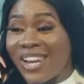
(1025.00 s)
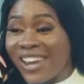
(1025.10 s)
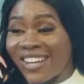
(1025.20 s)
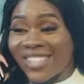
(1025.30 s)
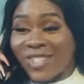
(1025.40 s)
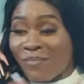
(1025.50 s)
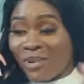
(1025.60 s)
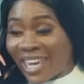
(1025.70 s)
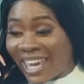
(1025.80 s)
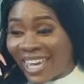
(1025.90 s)
you will learn.
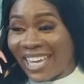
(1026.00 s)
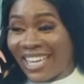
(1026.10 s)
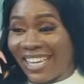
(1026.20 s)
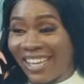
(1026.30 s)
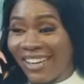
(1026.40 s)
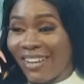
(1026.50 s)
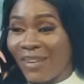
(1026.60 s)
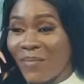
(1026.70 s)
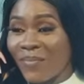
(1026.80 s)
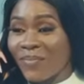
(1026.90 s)
Stop playing.
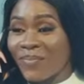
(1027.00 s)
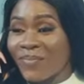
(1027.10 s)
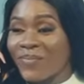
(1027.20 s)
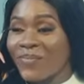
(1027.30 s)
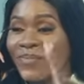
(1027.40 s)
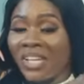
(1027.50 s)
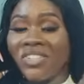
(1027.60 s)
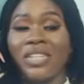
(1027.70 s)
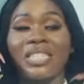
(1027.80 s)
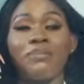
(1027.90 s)

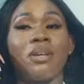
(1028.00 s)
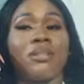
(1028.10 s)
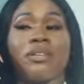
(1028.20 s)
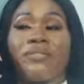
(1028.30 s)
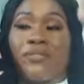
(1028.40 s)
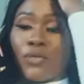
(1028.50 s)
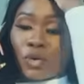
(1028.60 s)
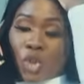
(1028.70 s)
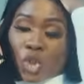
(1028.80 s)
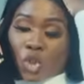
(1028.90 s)
Address me as the
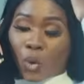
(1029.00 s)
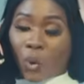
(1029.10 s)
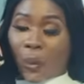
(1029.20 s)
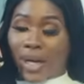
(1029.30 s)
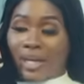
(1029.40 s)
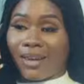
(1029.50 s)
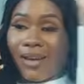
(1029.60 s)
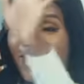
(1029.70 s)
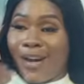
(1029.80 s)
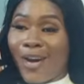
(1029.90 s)
future
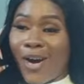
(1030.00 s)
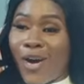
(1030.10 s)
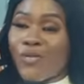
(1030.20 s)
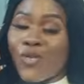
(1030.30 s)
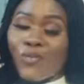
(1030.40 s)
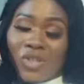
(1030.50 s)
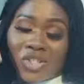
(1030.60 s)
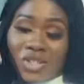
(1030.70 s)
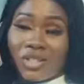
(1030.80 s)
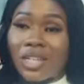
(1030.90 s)
queen of
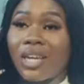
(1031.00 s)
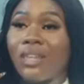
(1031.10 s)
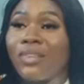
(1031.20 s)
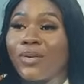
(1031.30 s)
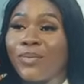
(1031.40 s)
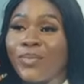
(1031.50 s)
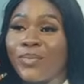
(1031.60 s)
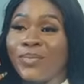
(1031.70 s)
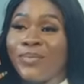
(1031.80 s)
Umuchi's kingdom.